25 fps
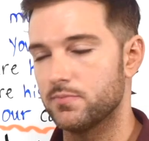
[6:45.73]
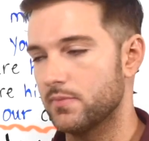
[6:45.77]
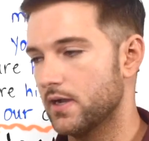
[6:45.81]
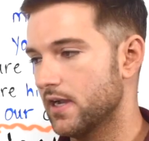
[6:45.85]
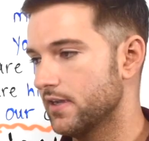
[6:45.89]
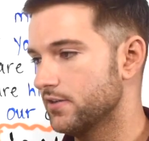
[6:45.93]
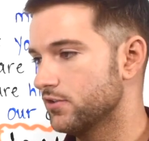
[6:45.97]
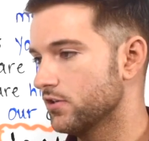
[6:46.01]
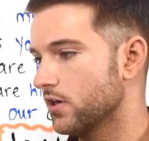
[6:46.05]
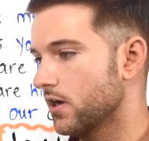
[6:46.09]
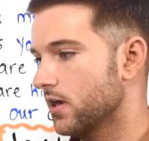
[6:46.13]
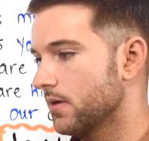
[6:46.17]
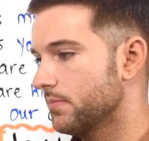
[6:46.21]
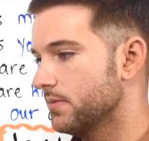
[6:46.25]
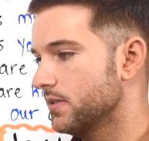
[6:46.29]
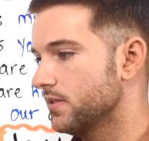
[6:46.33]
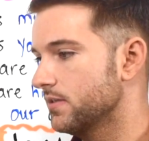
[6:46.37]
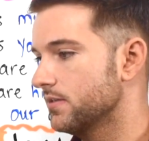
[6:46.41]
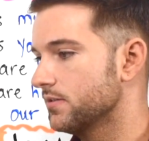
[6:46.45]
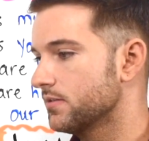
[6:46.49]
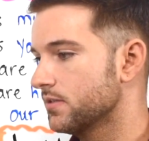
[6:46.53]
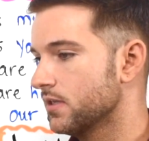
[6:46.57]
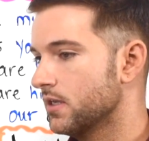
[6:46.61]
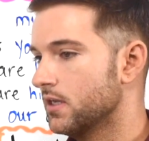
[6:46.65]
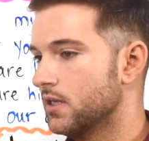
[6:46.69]
My job
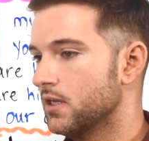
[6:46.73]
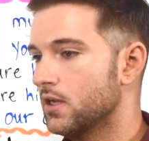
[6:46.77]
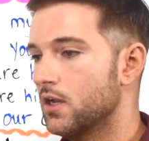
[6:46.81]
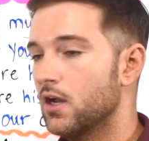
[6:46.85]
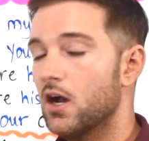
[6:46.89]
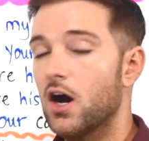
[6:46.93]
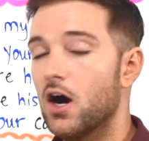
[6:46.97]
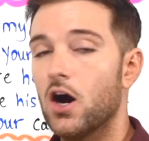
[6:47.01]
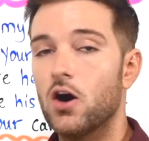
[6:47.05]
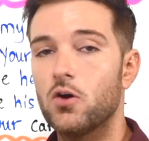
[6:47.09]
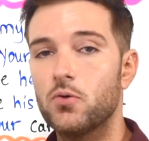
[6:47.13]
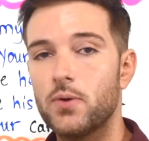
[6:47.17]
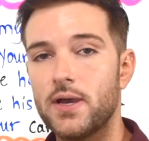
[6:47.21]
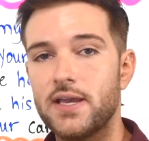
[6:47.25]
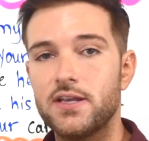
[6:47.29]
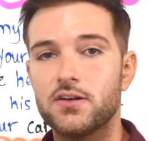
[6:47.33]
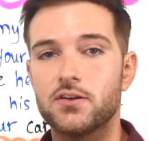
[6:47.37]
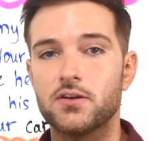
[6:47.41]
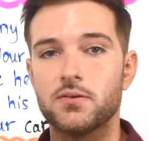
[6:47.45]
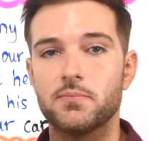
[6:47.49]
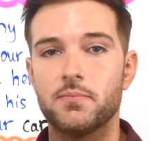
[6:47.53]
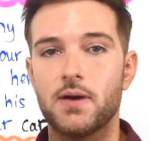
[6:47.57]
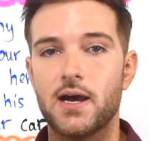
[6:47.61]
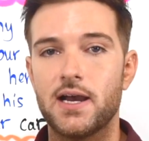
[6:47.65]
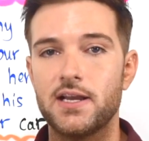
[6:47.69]
is a
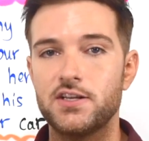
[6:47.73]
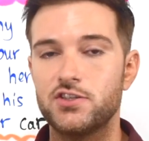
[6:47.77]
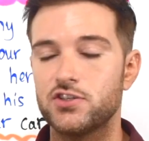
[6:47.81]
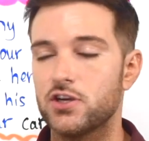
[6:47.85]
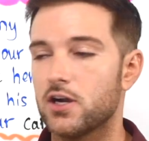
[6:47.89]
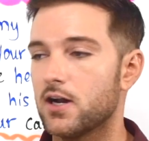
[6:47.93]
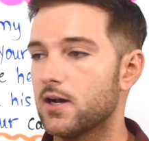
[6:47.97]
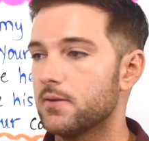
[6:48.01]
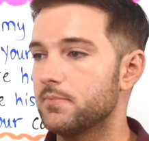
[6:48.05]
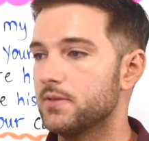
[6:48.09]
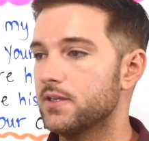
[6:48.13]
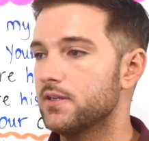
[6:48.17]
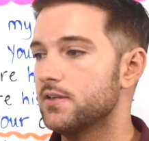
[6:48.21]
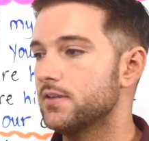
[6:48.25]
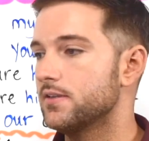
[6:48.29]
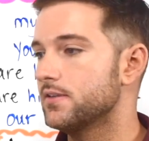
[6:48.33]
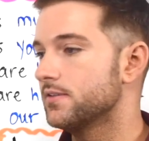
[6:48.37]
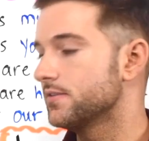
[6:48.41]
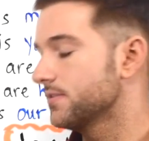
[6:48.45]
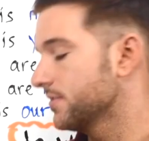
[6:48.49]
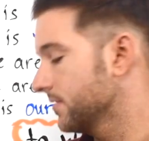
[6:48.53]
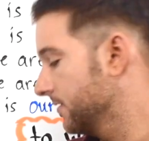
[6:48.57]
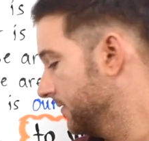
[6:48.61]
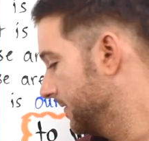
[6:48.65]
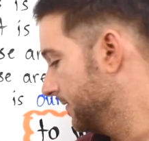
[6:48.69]
waiter. My job
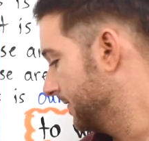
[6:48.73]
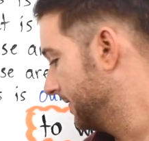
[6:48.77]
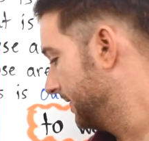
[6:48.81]
is